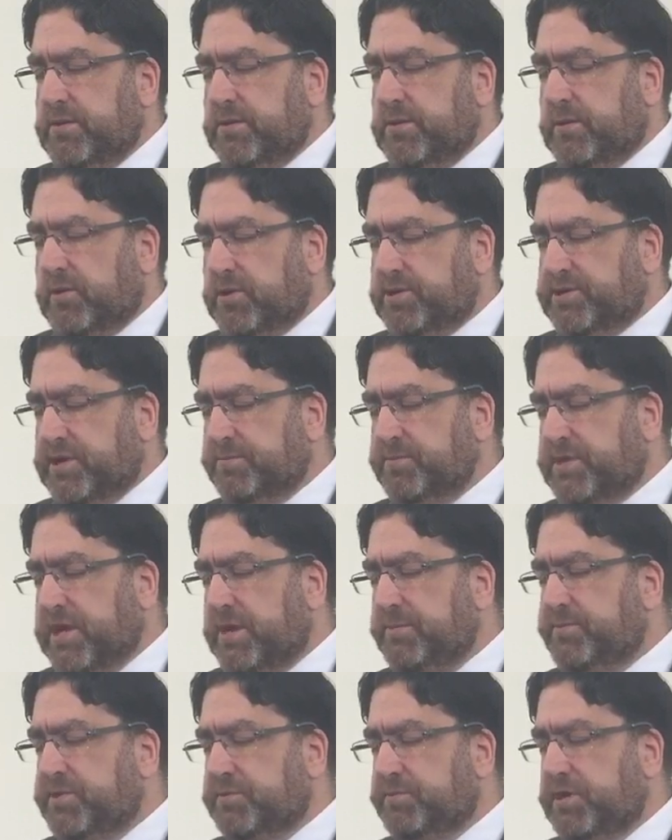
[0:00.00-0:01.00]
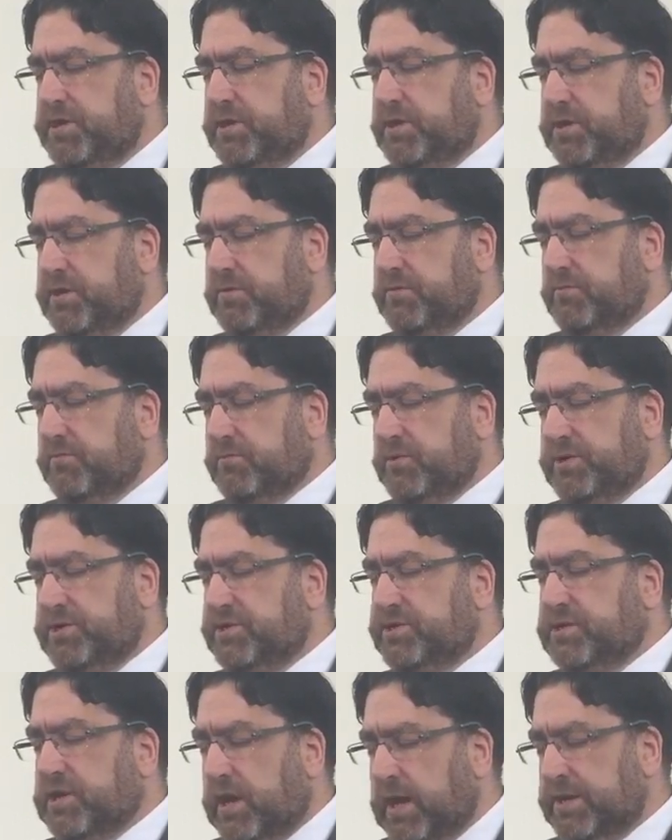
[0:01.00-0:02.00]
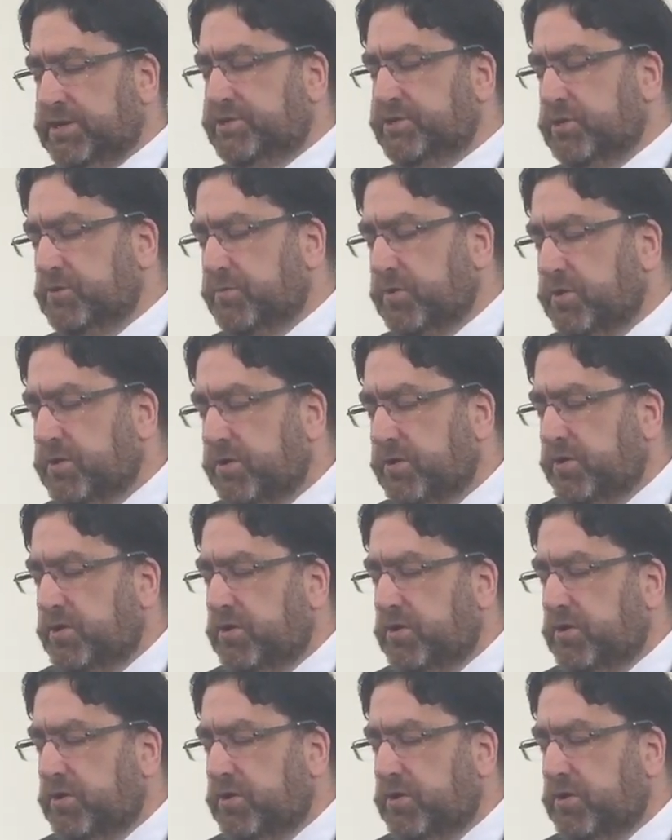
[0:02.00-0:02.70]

Lord, sometimes we just glance over